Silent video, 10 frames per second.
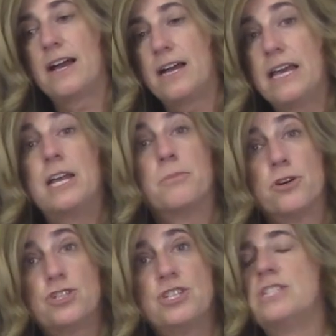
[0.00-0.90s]
uh, an
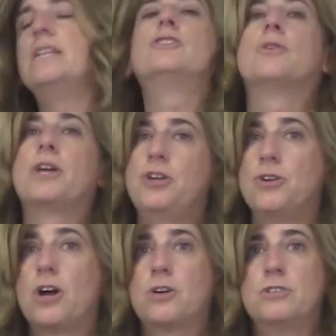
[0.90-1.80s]
emergency so that you're
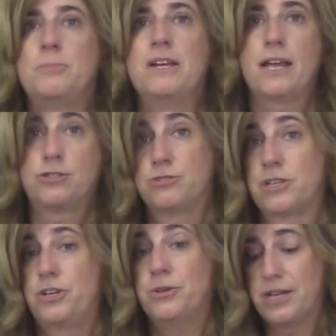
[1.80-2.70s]
not going to be
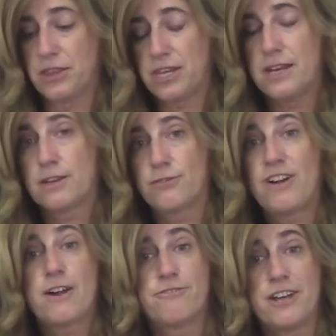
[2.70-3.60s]
electrocuting the, uh, the
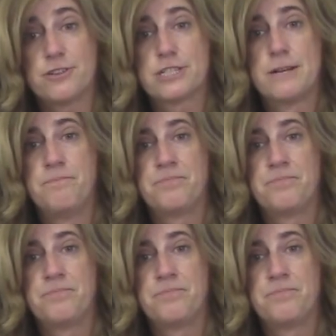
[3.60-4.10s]
firefighters.